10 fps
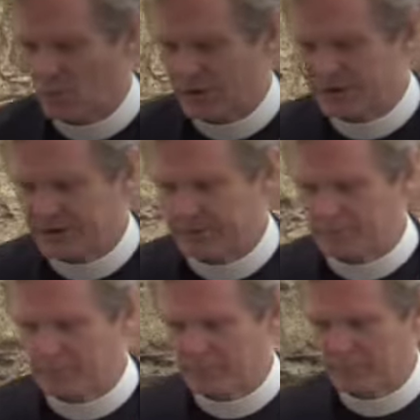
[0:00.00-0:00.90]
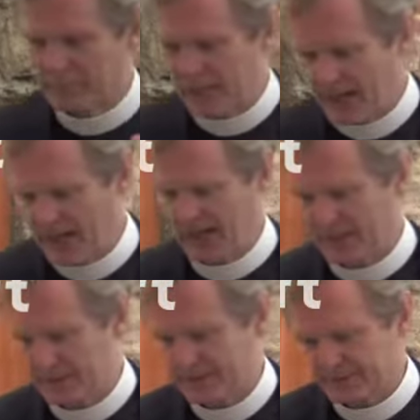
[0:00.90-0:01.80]
was it
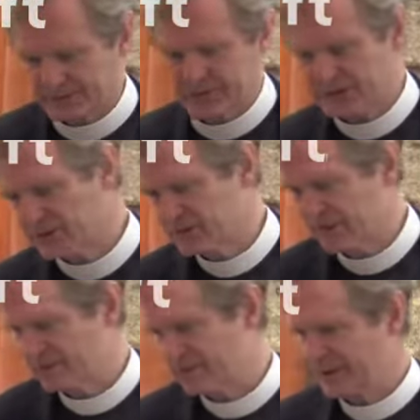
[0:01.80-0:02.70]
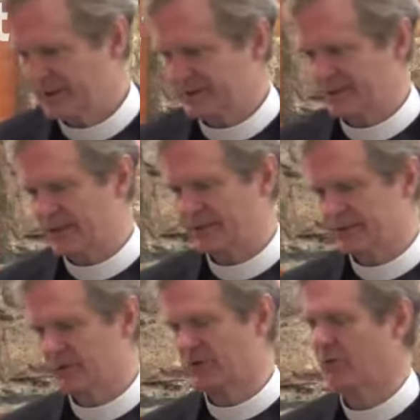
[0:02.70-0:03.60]
bad, just in terms of being inside the
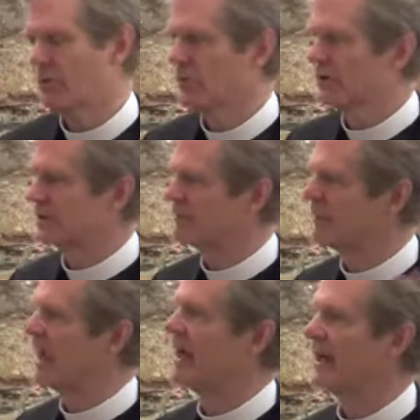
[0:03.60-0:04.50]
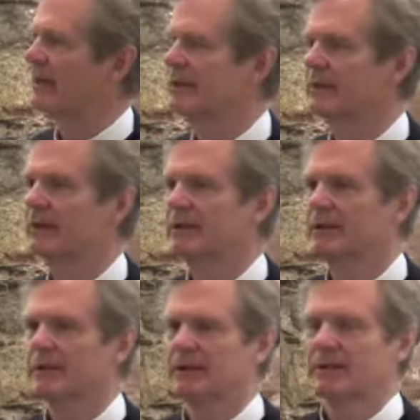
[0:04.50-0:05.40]
story, was it bad
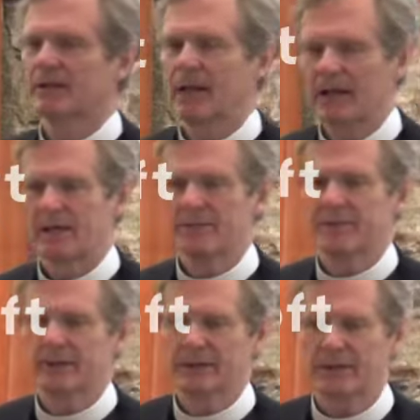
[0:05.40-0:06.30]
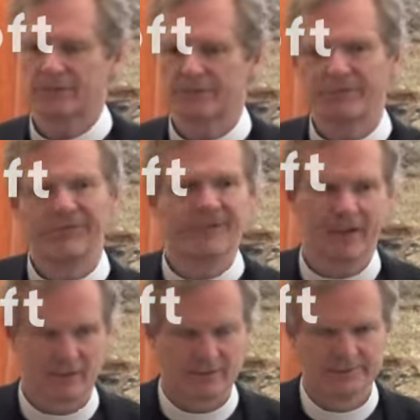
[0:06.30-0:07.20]
that Adam and Eve
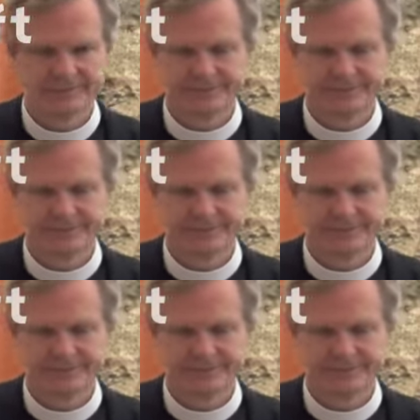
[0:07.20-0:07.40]
fell?